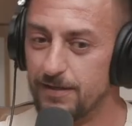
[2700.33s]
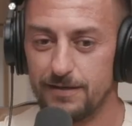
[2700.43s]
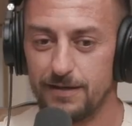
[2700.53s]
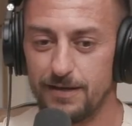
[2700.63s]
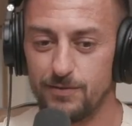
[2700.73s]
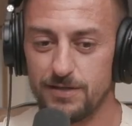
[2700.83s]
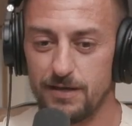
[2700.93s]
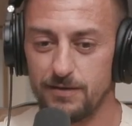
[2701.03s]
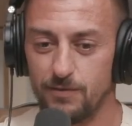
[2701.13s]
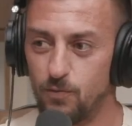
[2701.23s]
And I was like,
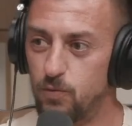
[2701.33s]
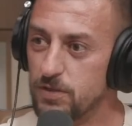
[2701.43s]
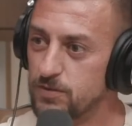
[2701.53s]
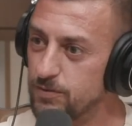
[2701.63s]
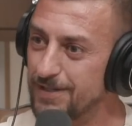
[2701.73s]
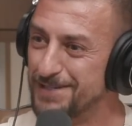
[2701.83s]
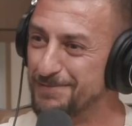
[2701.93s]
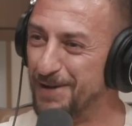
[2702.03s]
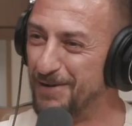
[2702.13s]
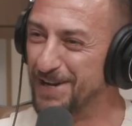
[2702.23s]
what's all this
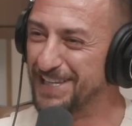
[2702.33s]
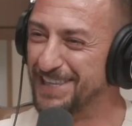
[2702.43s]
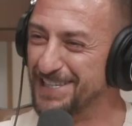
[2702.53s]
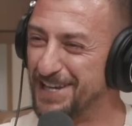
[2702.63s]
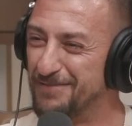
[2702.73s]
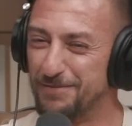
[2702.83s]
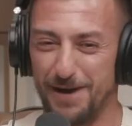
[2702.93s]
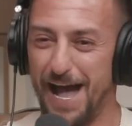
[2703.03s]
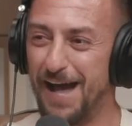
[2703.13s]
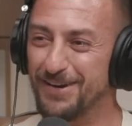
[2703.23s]
about? Where did this come from?
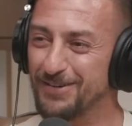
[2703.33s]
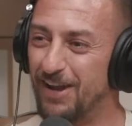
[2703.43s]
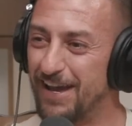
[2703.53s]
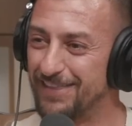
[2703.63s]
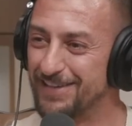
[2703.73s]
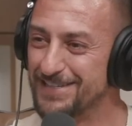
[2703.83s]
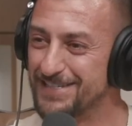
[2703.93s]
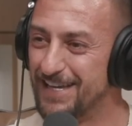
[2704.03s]
I don't like this.